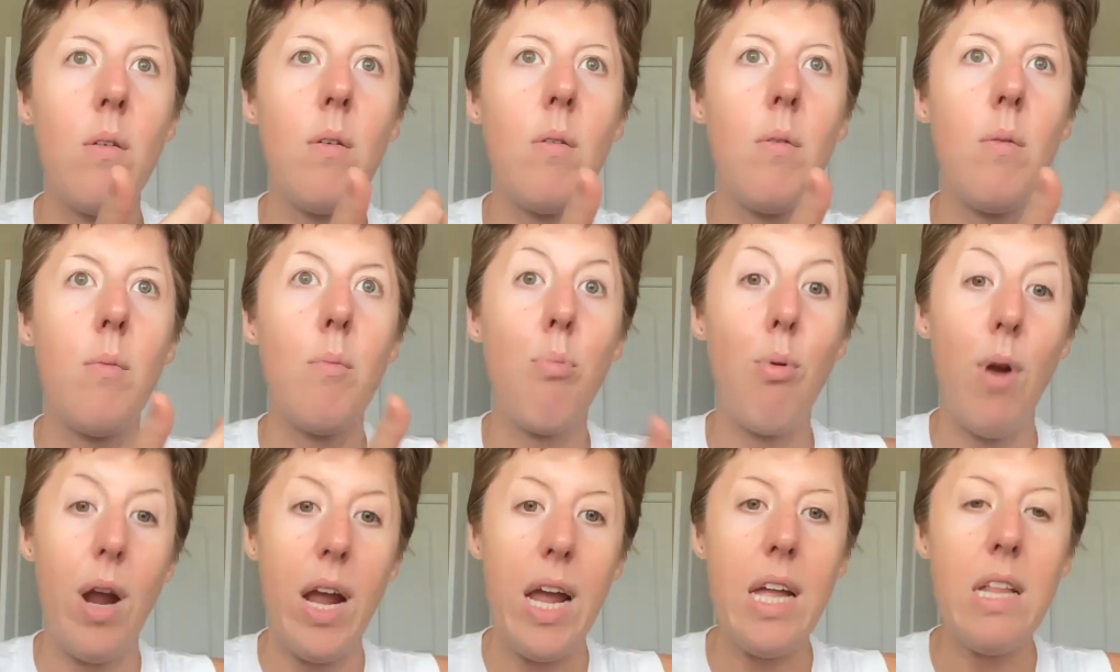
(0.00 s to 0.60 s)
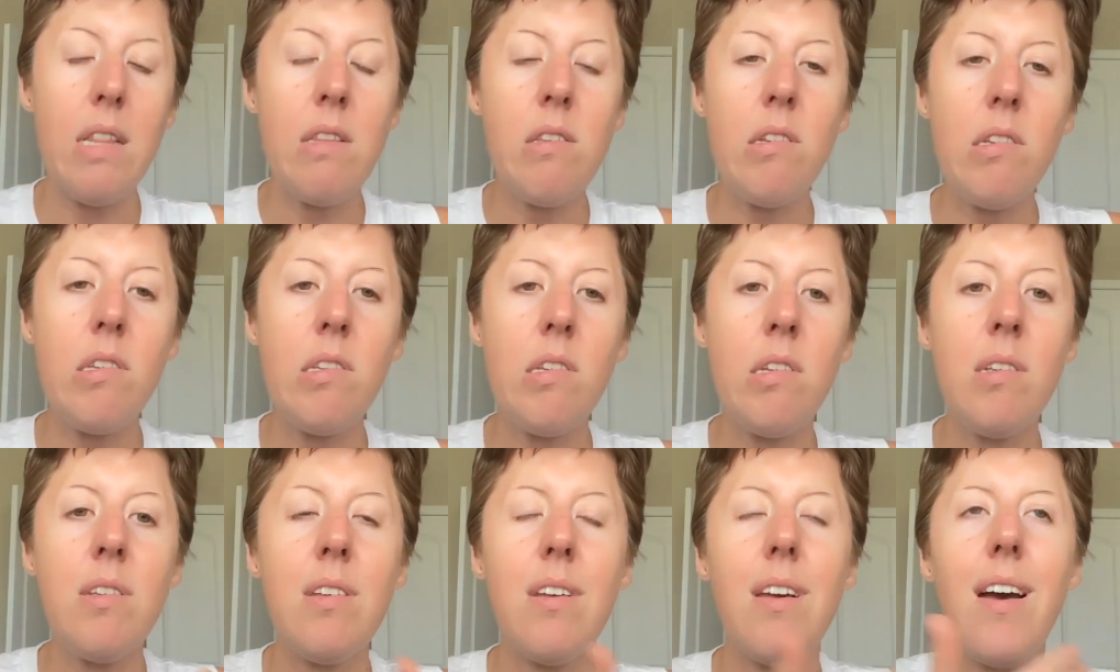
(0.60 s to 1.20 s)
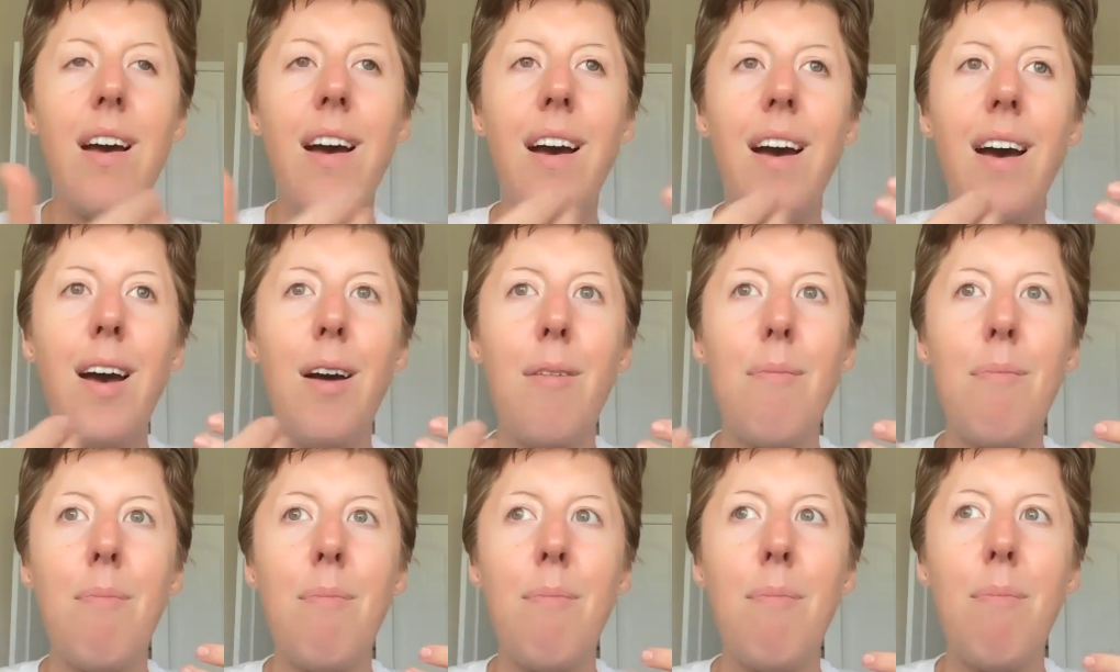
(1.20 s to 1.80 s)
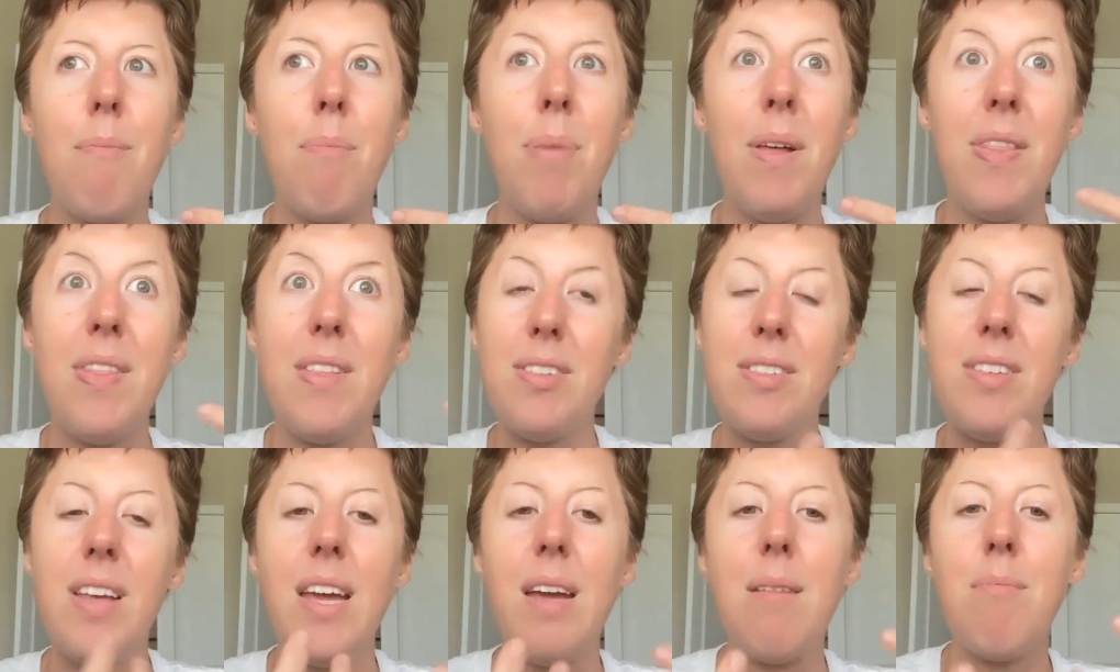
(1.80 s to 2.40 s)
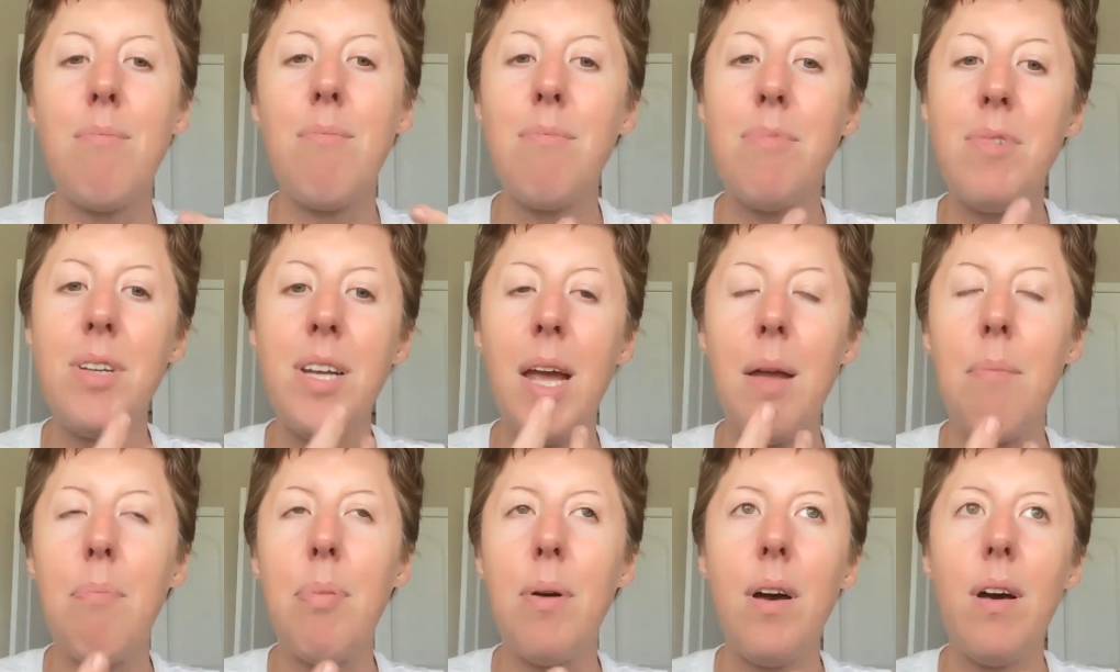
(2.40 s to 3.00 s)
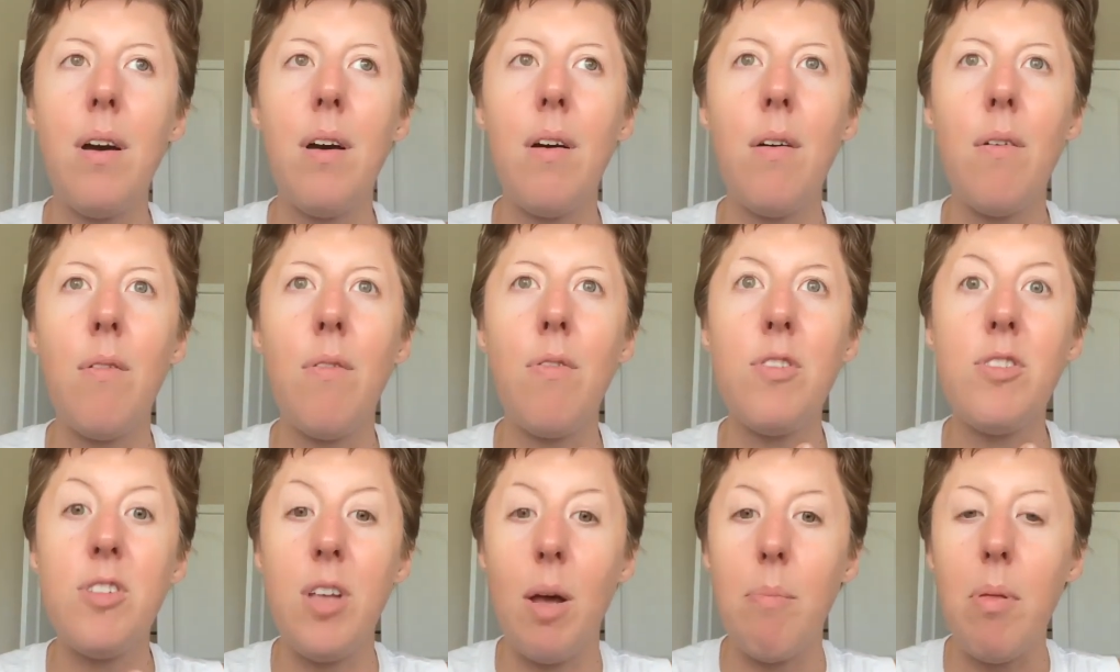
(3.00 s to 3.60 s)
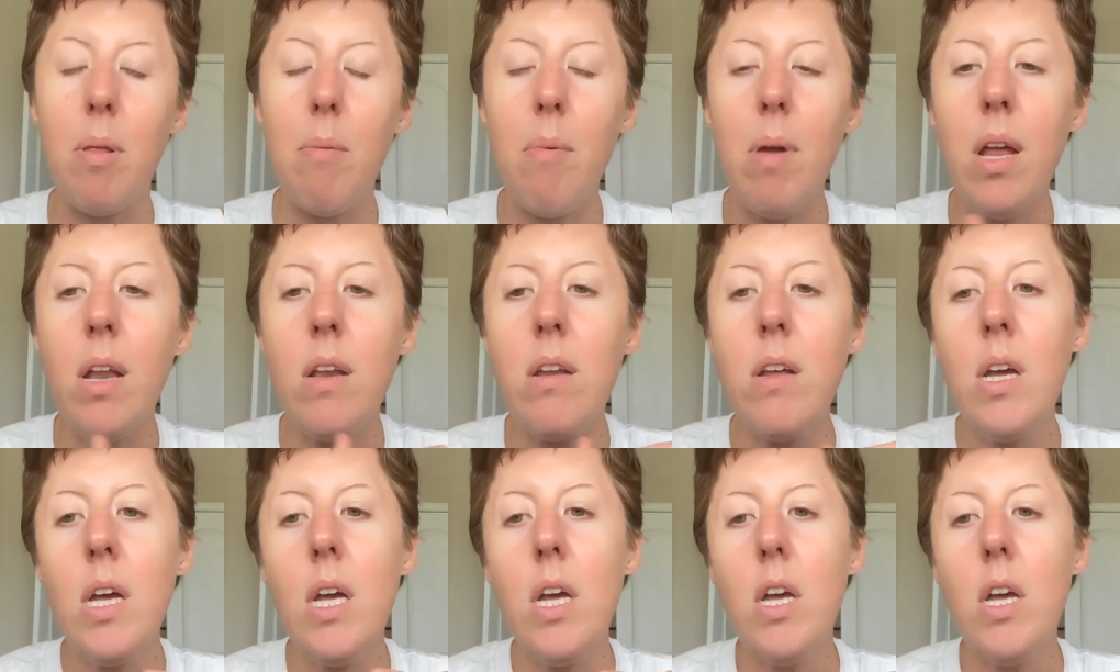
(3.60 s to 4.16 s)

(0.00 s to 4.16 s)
brands, but the same type of supplement.